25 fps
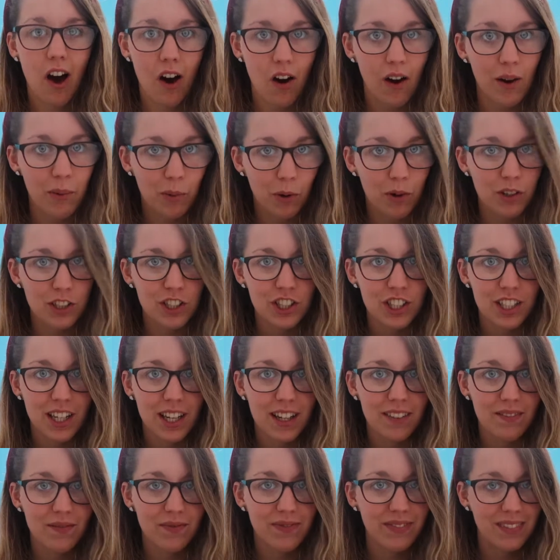I watched
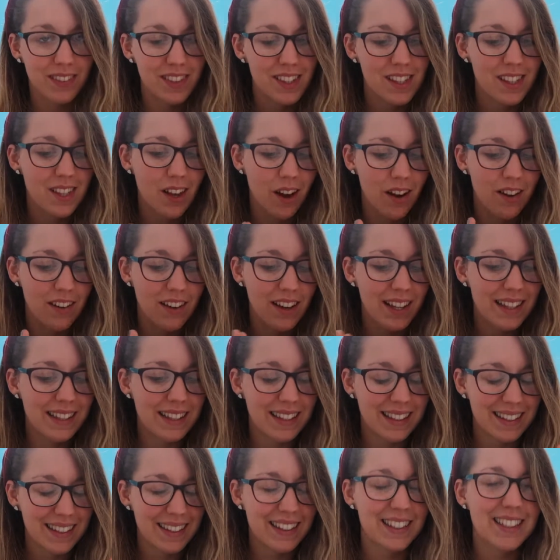it. So
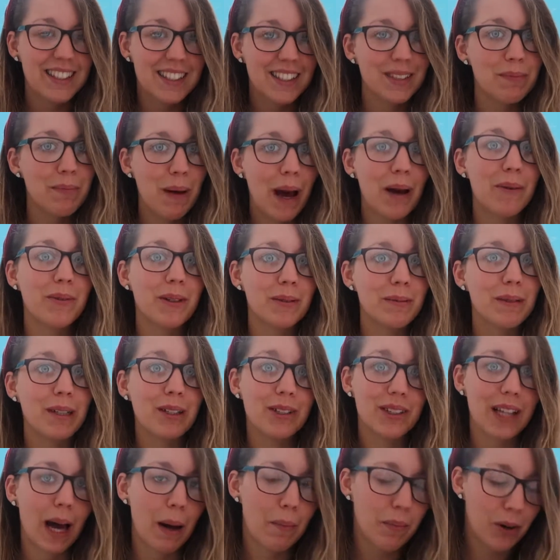bear with me
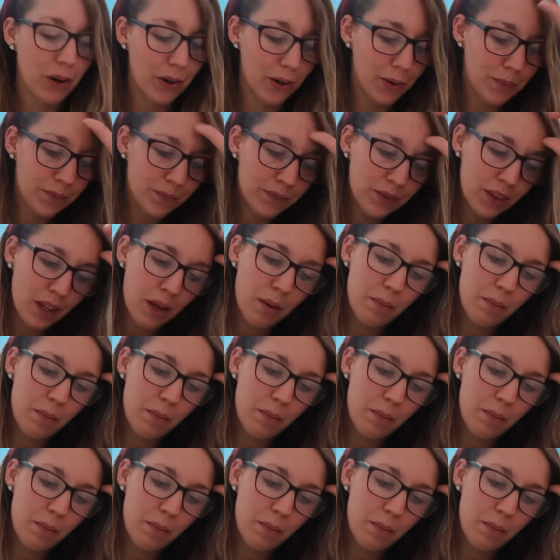on that part.